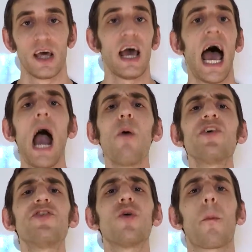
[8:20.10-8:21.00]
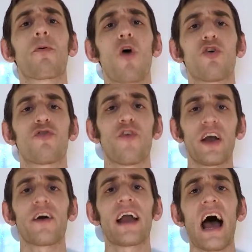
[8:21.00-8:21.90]
How would you approach
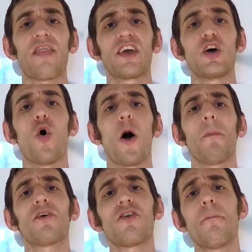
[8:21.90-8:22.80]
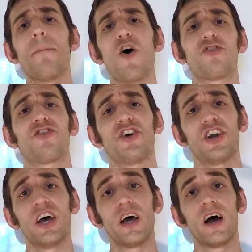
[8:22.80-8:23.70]
figuring out the orbital
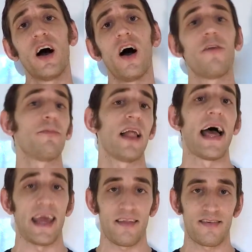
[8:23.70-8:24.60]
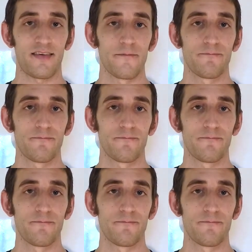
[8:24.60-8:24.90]
motion of planets?